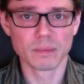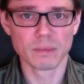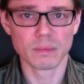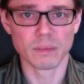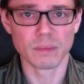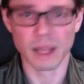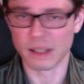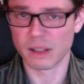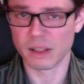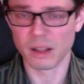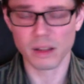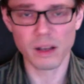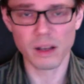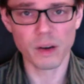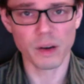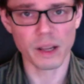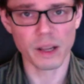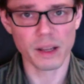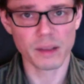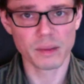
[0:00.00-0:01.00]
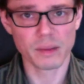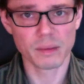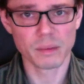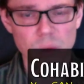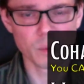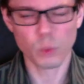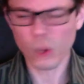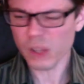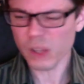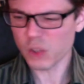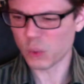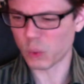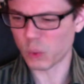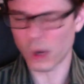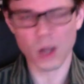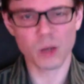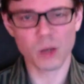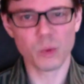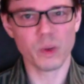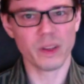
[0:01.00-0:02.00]
That's the theory. What's
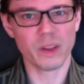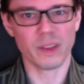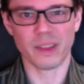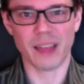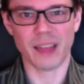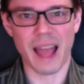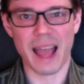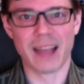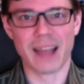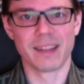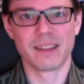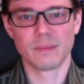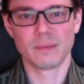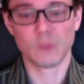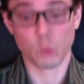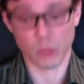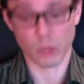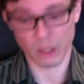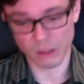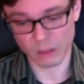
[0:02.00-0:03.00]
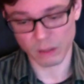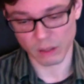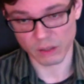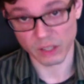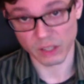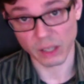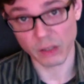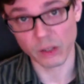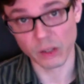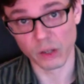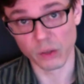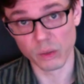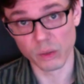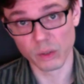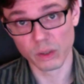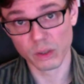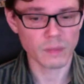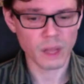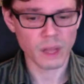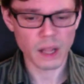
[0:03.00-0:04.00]
wrong with that? Well, I'll tell you.
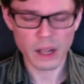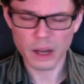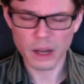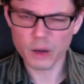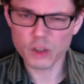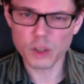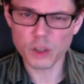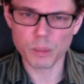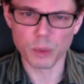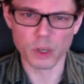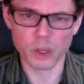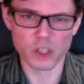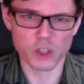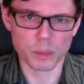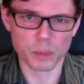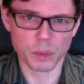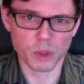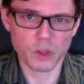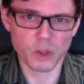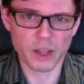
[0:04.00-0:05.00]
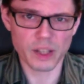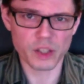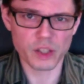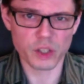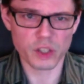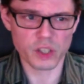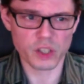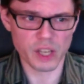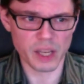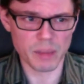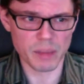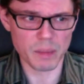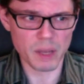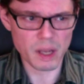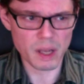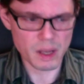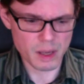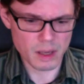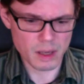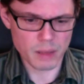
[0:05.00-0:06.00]
Here's a principle that should seem
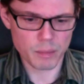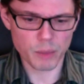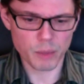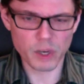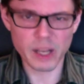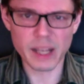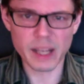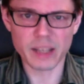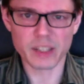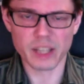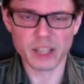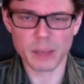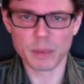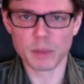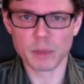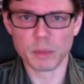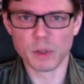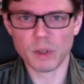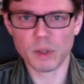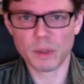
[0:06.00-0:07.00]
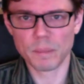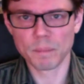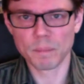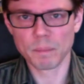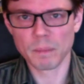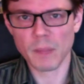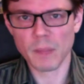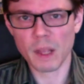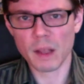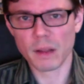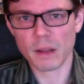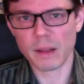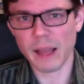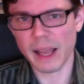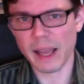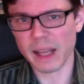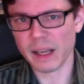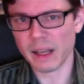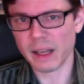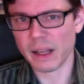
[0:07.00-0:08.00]
pretty acceptable
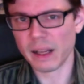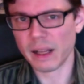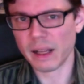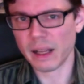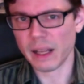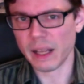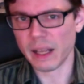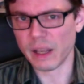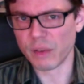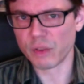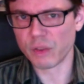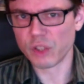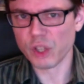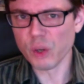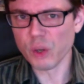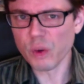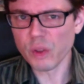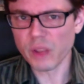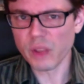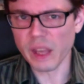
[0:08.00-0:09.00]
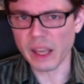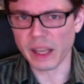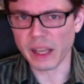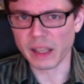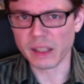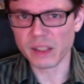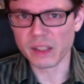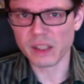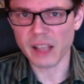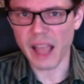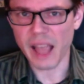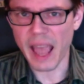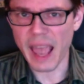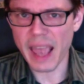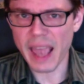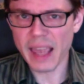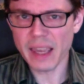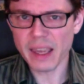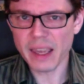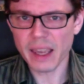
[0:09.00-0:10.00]
that if two things,
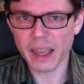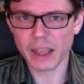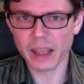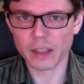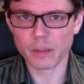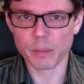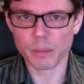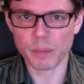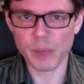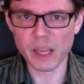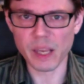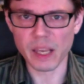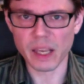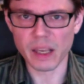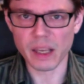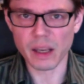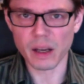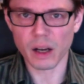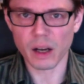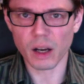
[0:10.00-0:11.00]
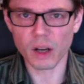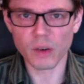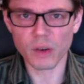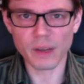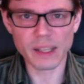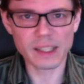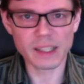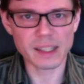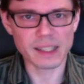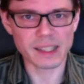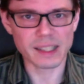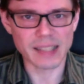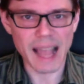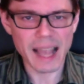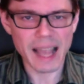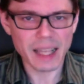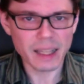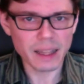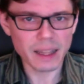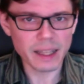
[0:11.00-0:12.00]
A and B, are
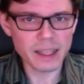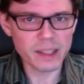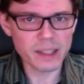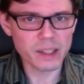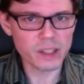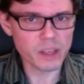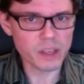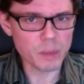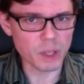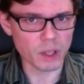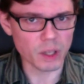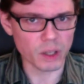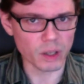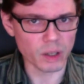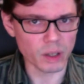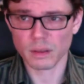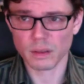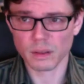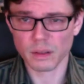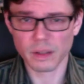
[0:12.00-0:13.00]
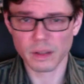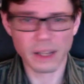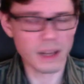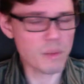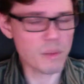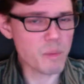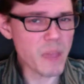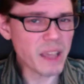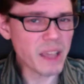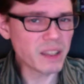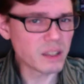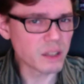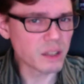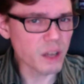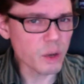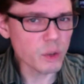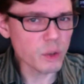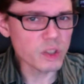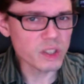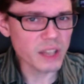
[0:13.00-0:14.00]
exactly similar, then it makes
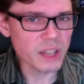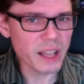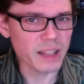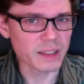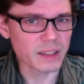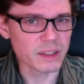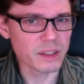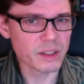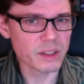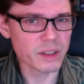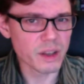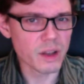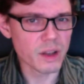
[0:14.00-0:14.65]
no sense